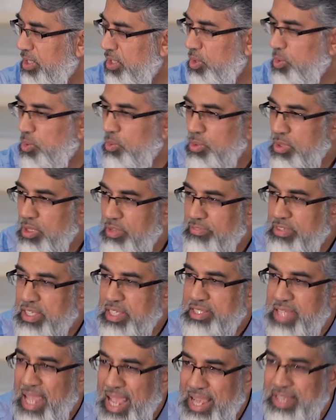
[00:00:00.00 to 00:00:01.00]
all of
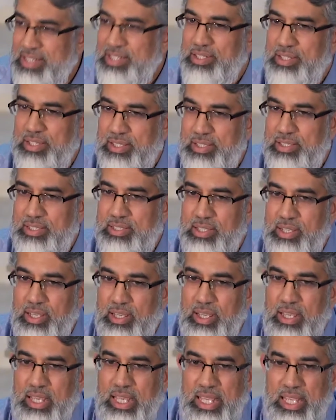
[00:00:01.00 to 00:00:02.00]
these actions
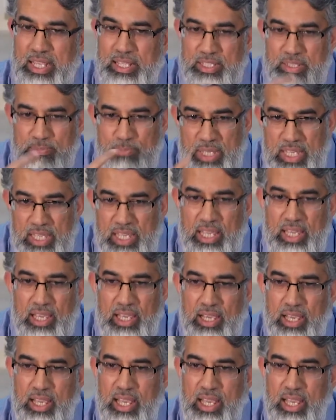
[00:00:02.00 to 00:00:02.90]
is speaking